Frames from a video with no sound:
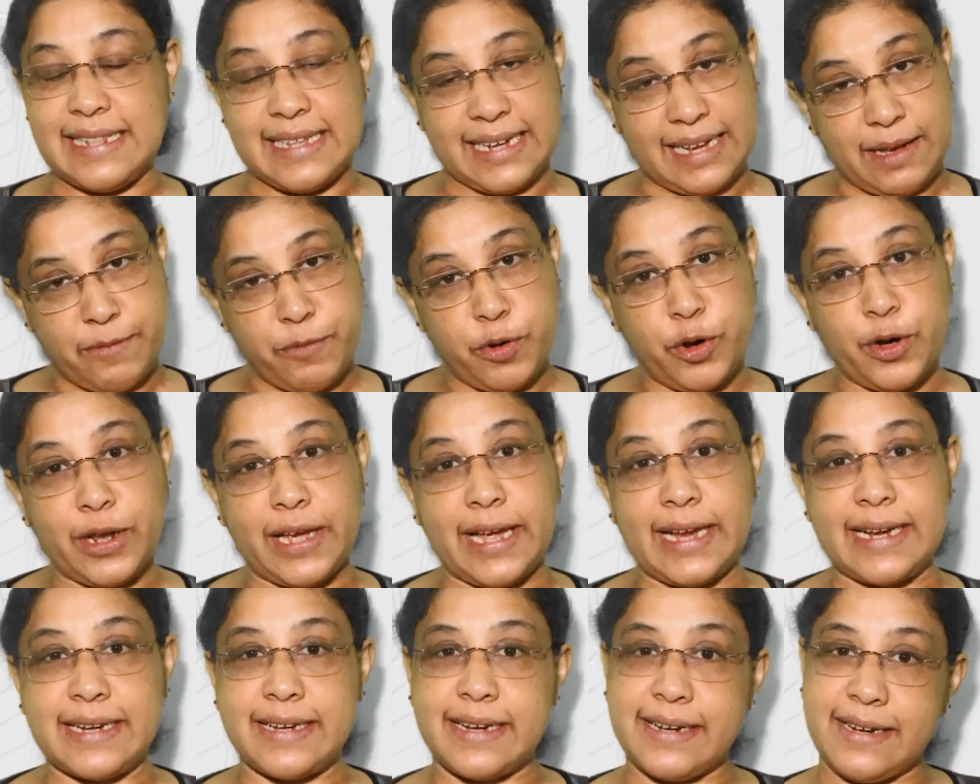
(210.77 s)
the
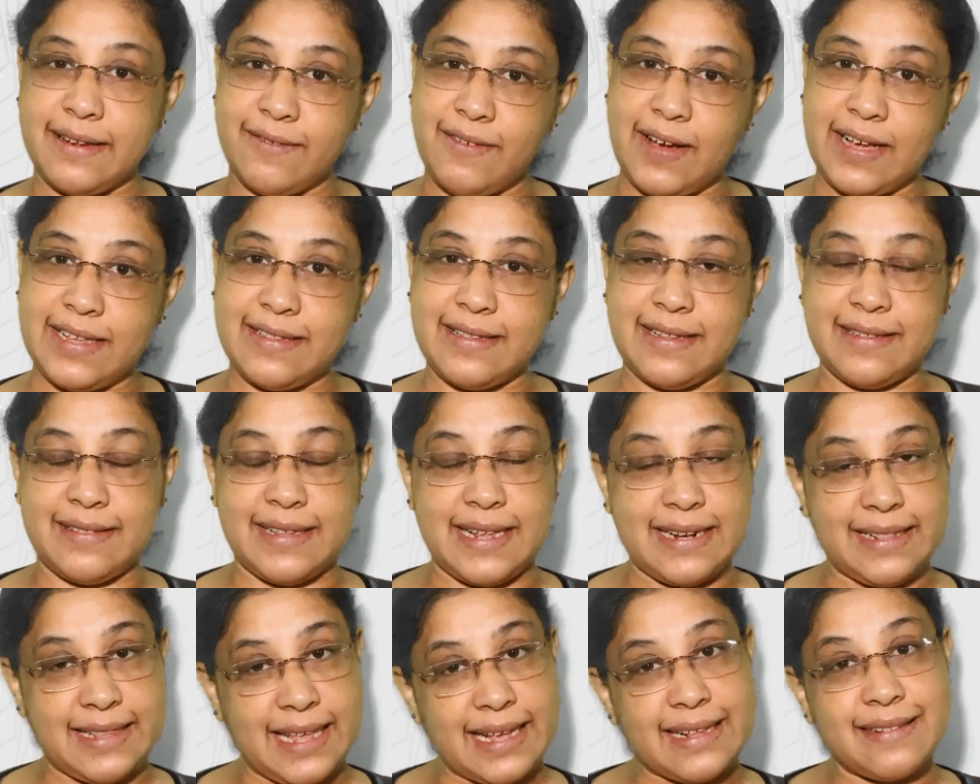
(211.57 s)
communication devices
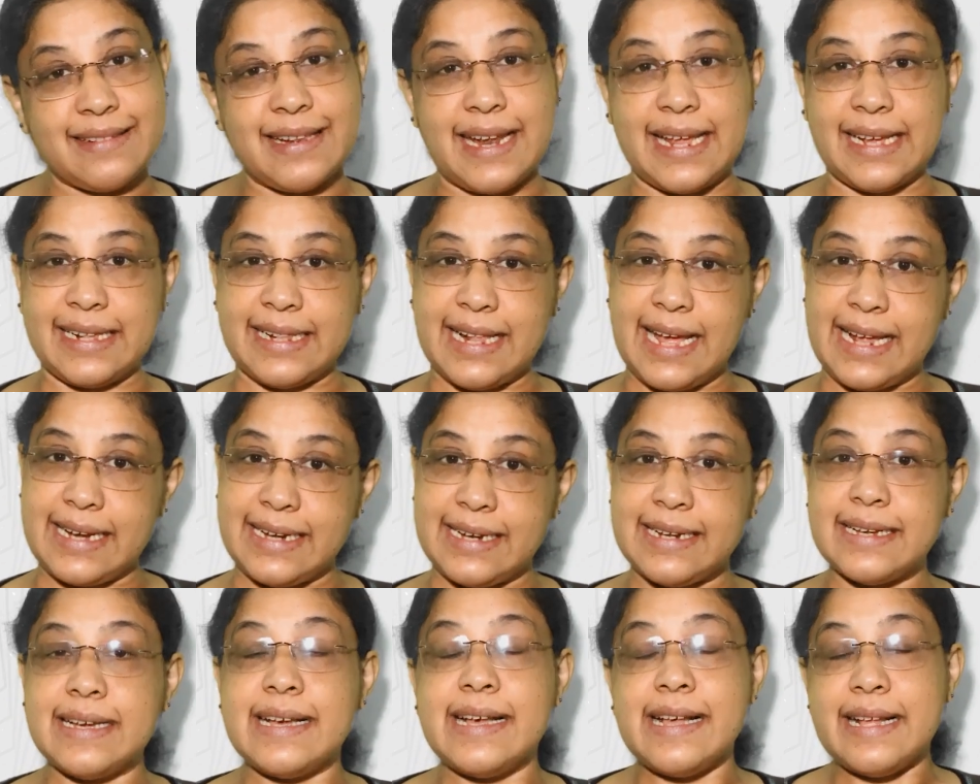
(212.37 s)
and things like
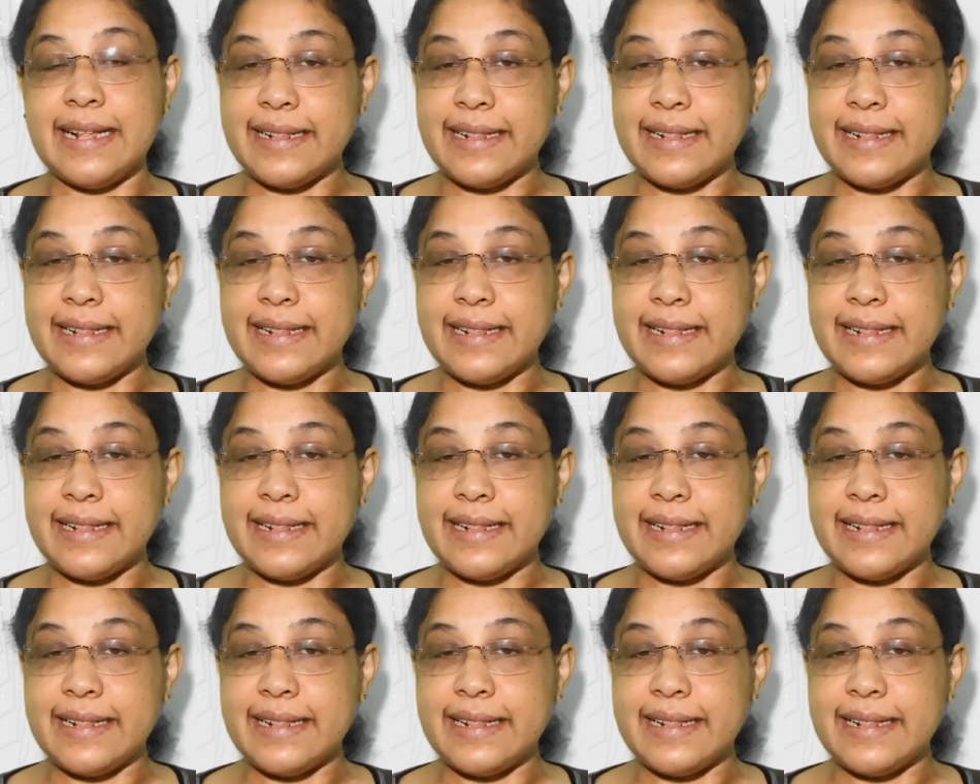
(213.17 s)
that.